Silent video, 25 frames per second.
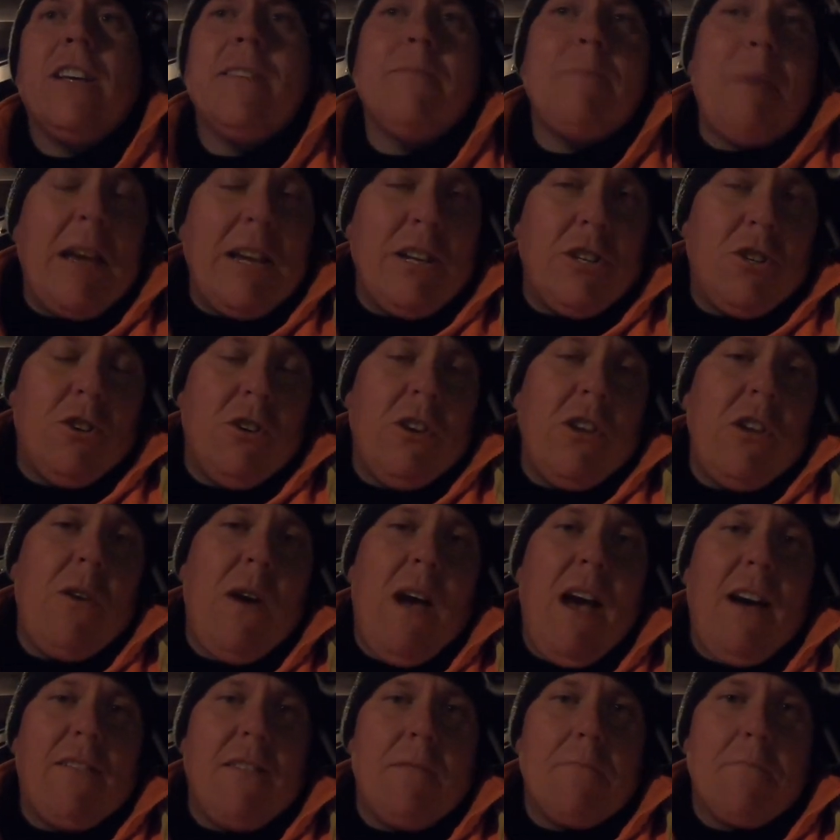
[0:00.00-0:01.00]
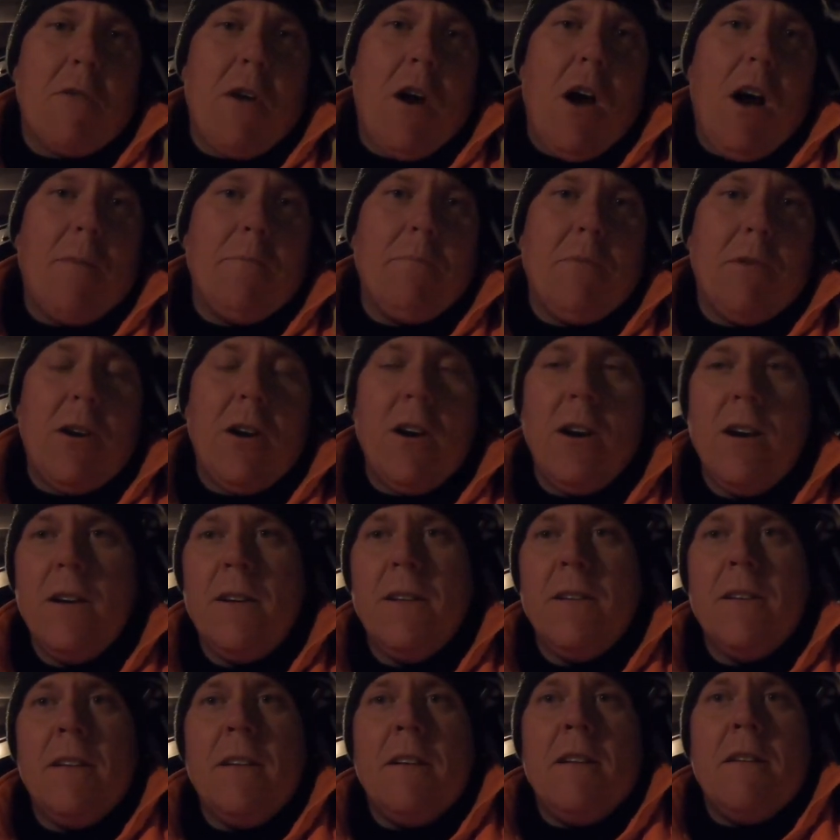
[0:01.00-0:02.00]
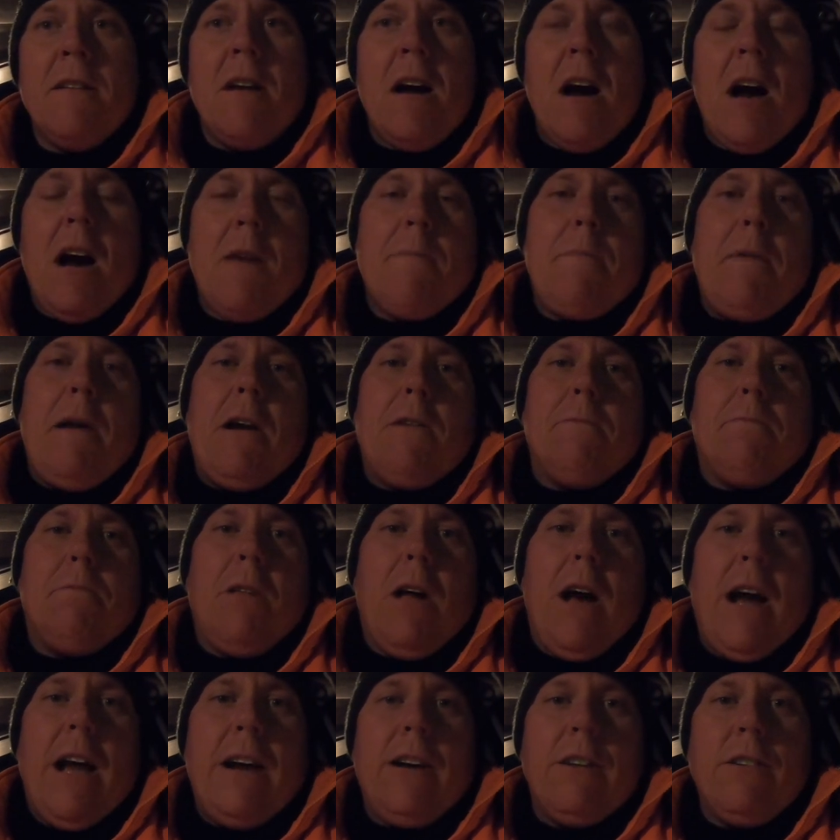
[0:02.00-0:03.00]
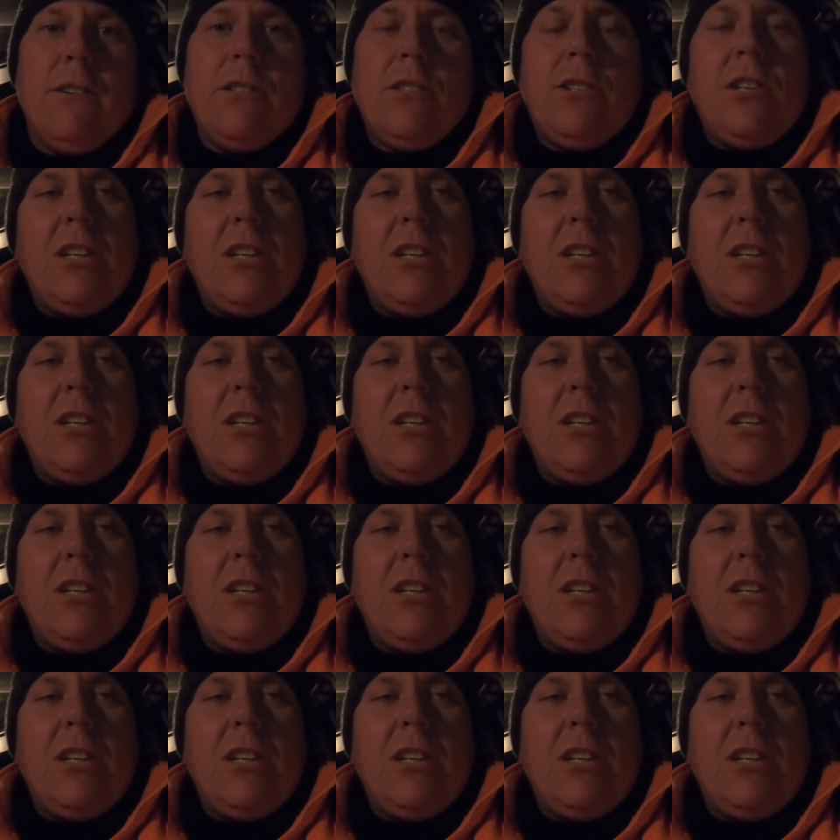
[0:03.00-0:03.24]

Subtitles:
Make sure you have a proper pair of pliers